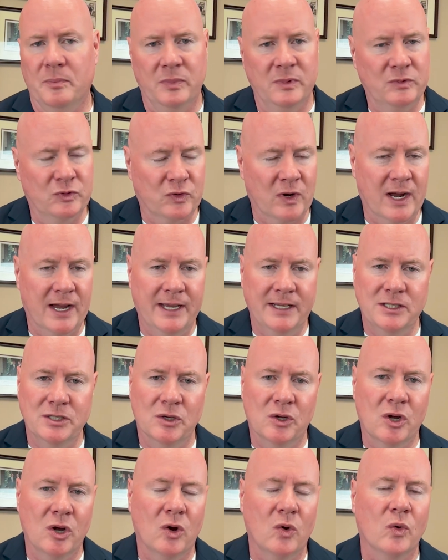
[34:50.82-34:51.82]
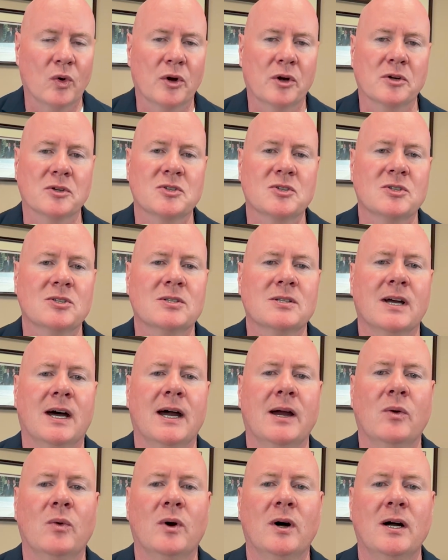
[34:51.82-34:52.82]
trying to coerce
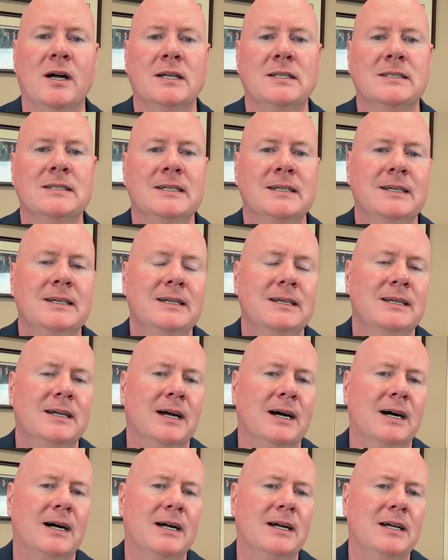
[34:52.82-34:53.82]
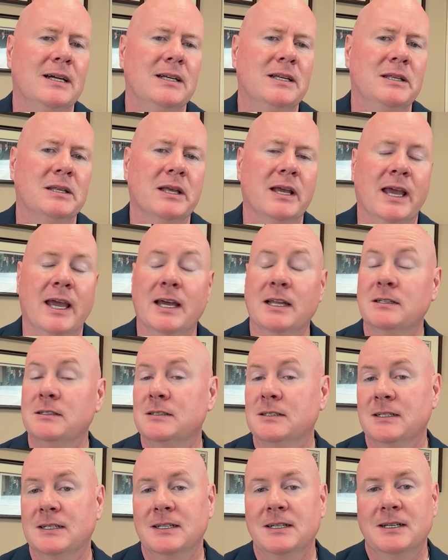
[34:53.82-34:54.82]
Taiwan.
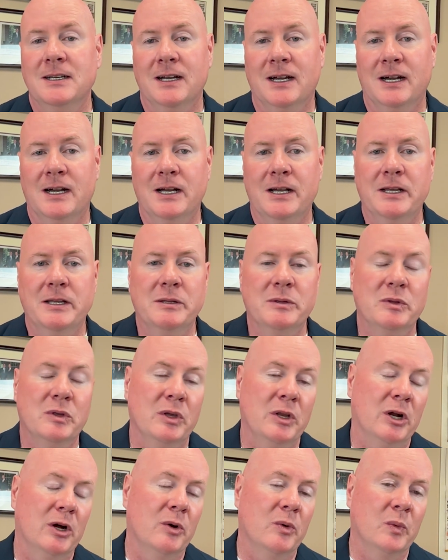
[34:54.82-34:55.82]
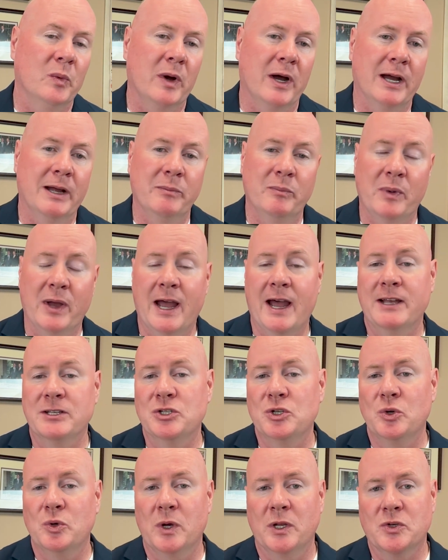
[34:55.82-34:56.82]
And, as
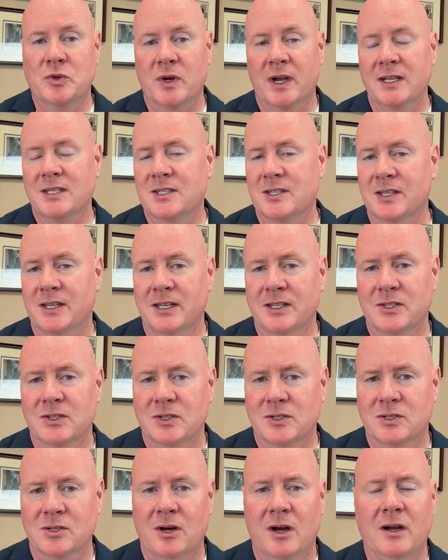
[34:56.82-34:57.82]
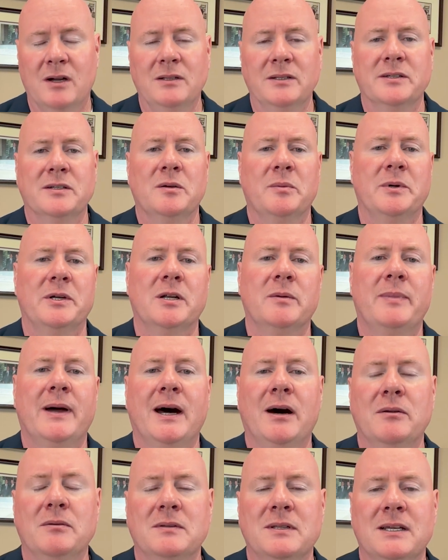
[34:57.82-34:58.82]
you address this, talk a little bit
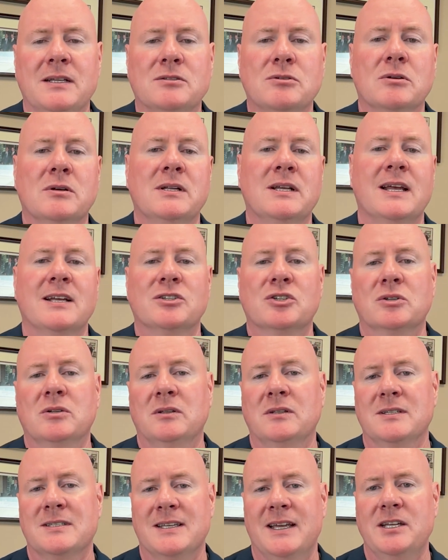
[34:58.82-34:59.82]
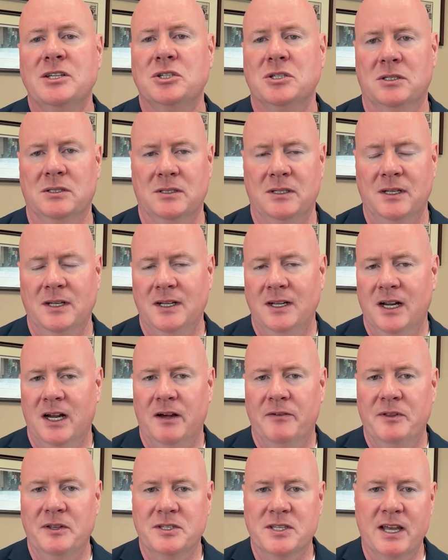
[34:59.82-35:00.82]
about the internationalization
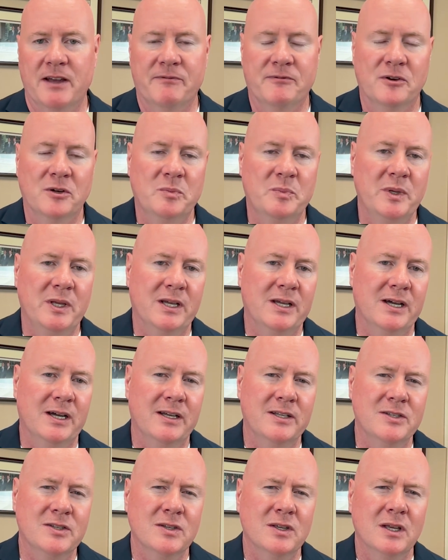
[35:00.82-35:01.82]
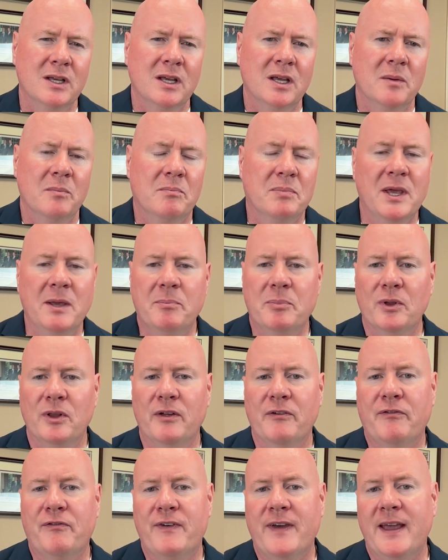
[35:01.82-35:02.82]
of this effort, because people
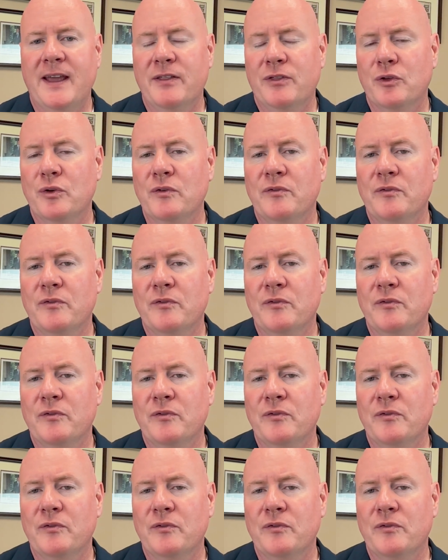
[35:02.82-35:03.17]
of faith who